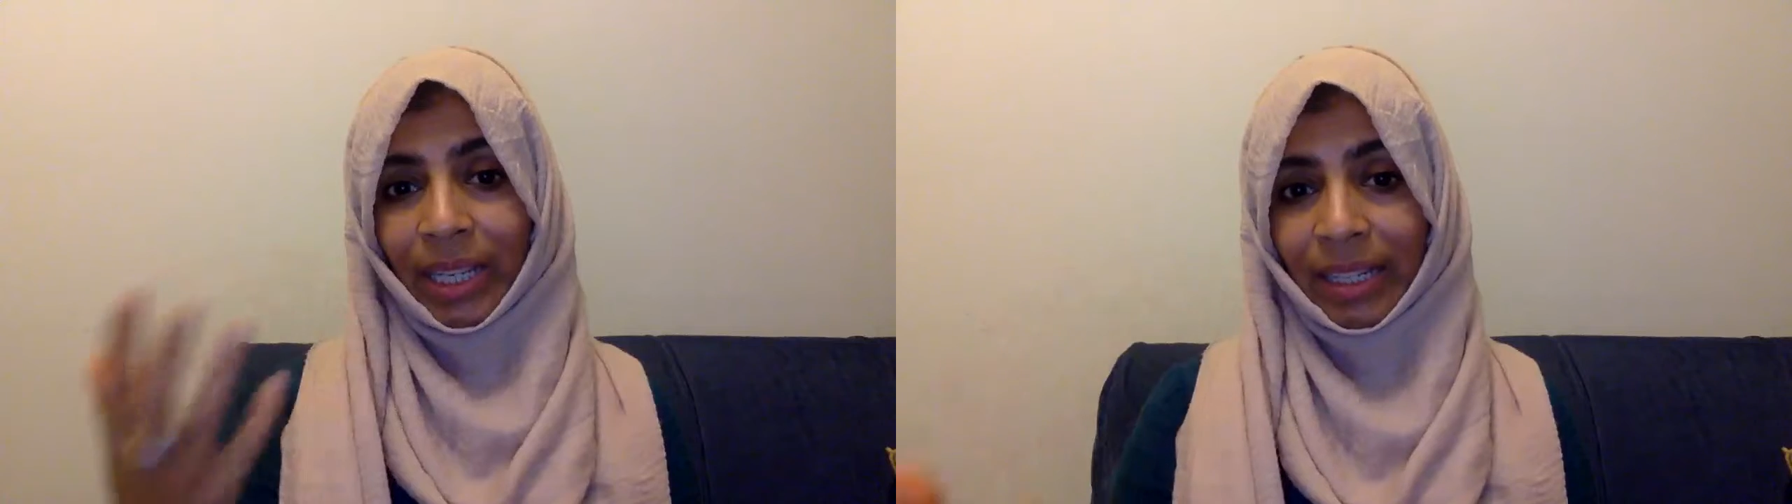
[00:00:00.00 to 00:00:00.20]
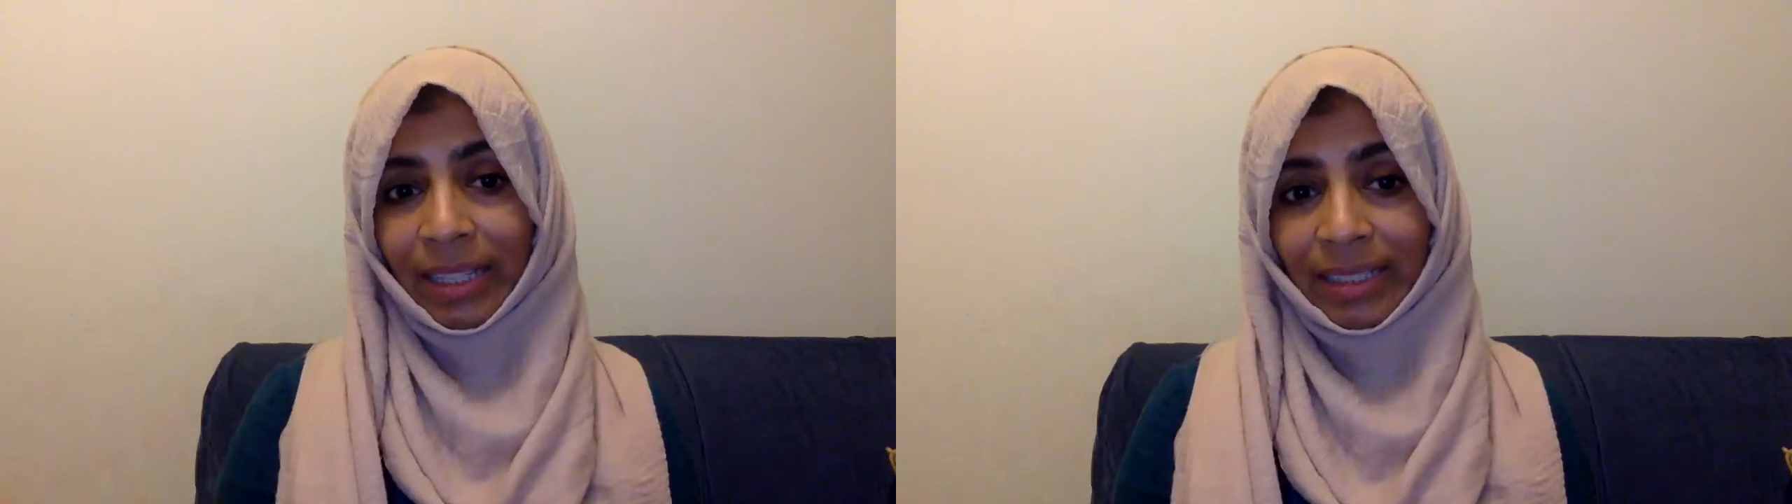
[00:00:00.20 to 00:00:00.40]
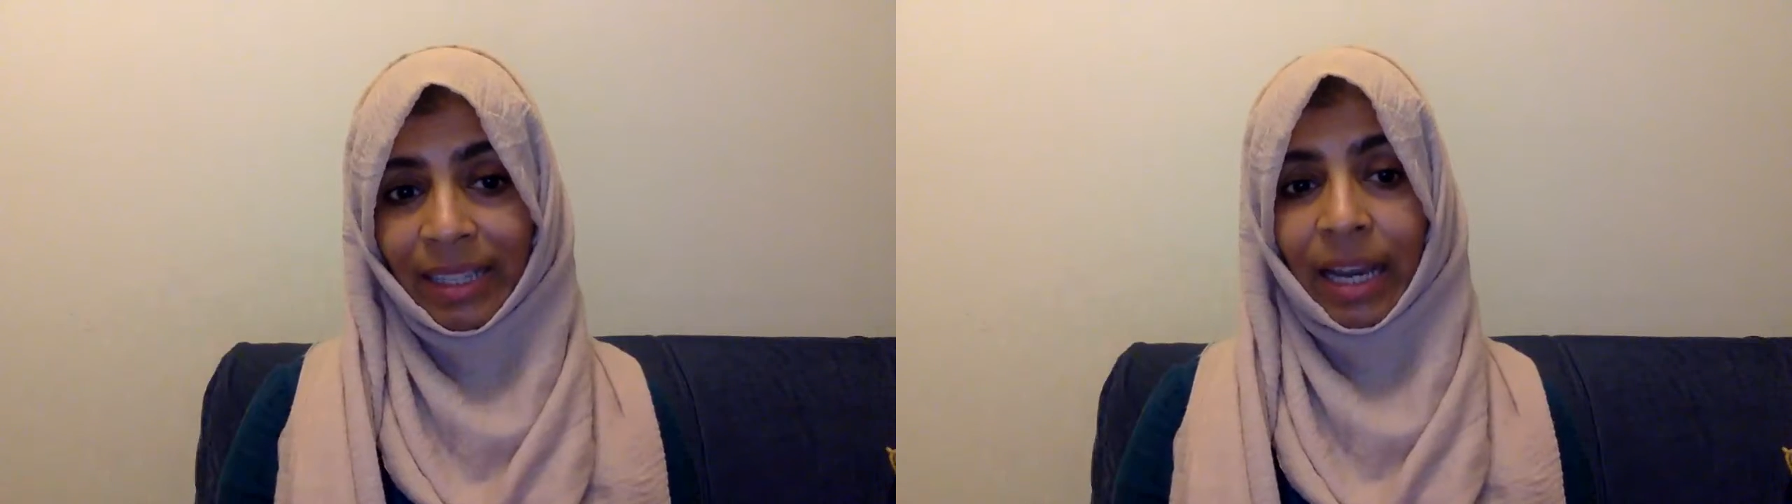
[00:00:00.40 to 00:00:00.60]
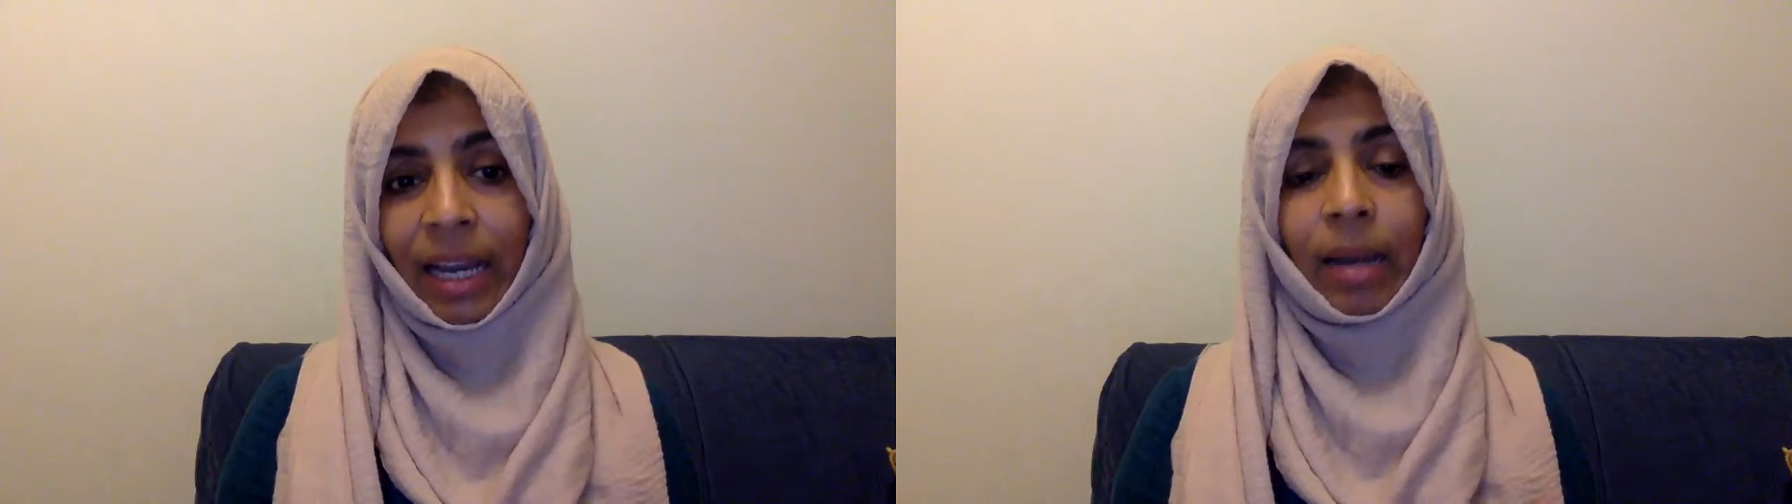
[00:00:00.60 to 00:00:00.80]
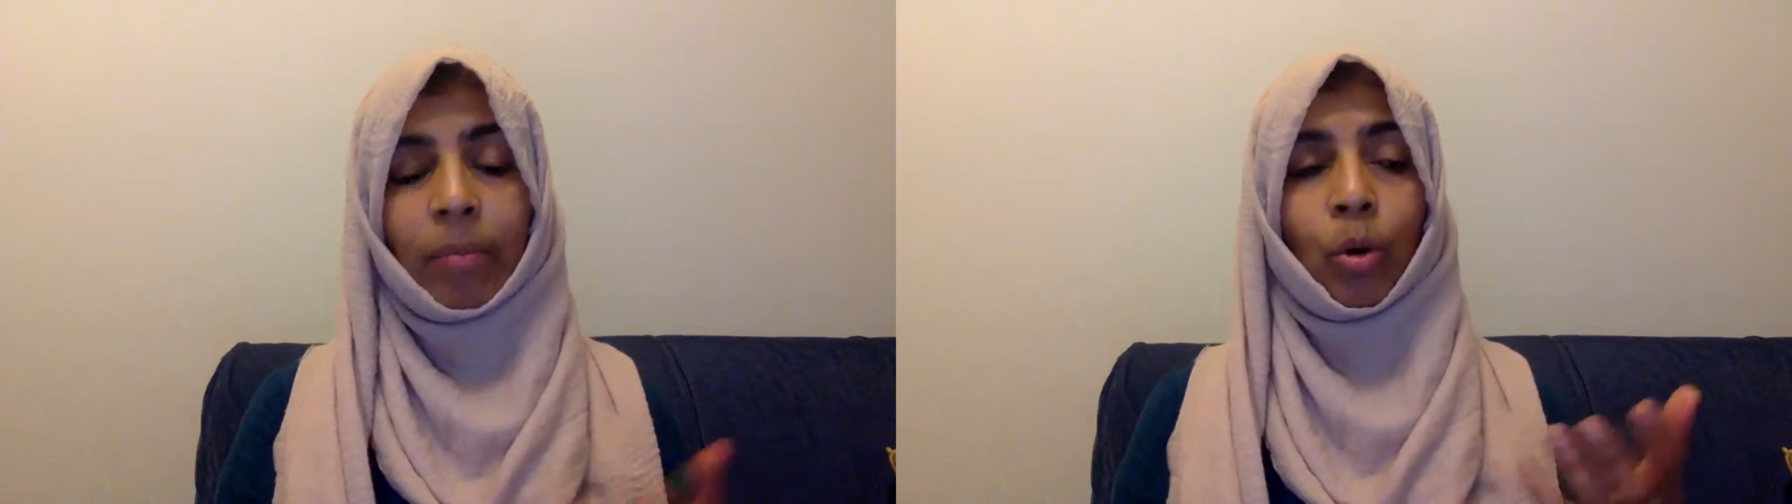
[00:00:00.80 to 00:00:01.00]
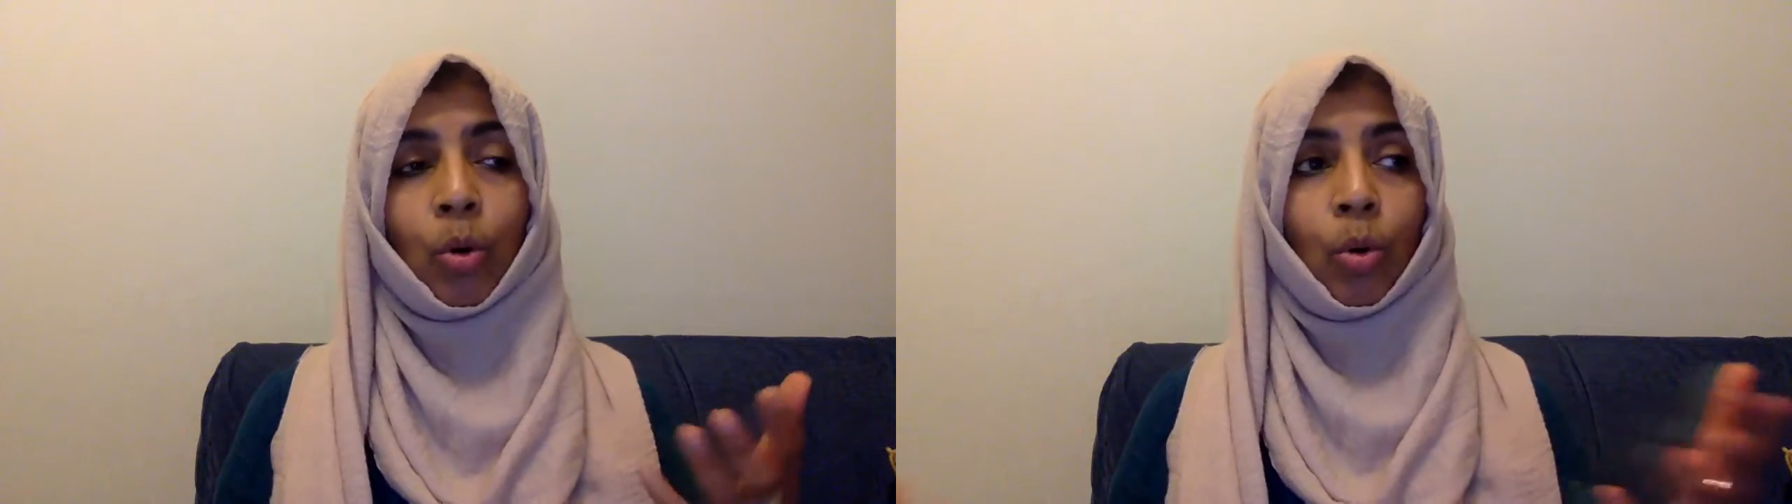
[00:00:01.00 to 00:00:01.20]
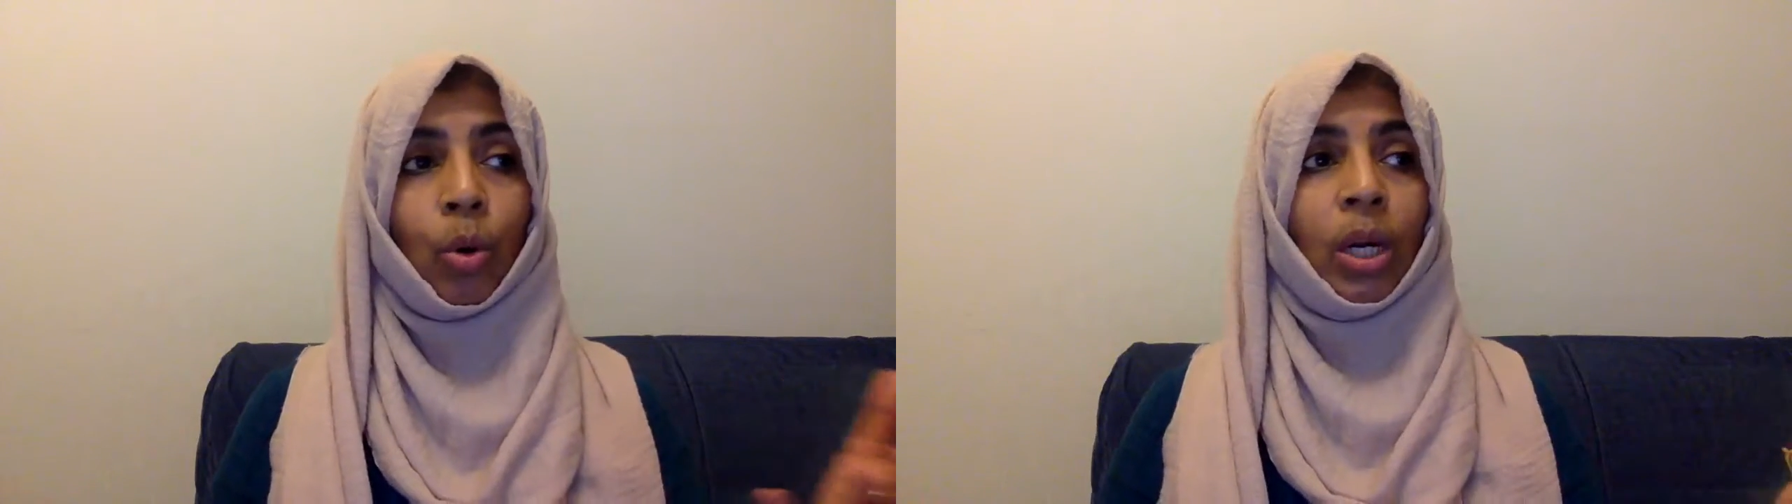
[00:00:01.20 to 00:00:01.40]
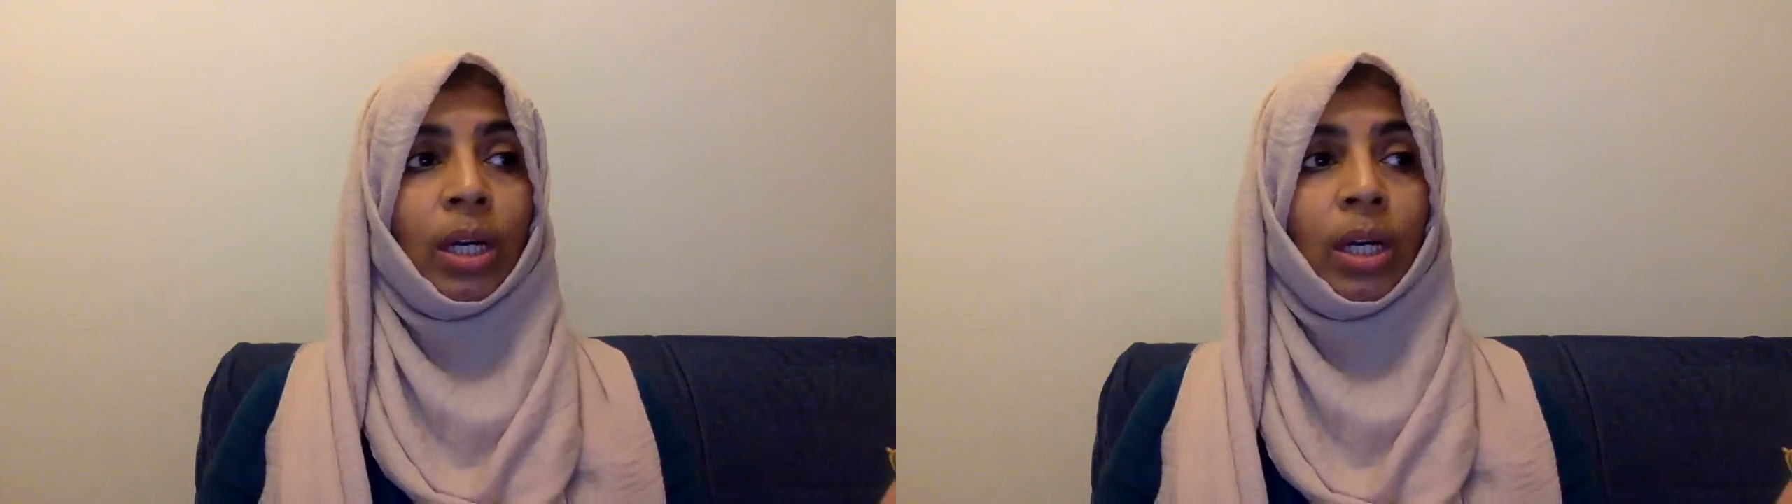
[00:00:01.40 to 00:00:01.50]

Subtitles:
an exam or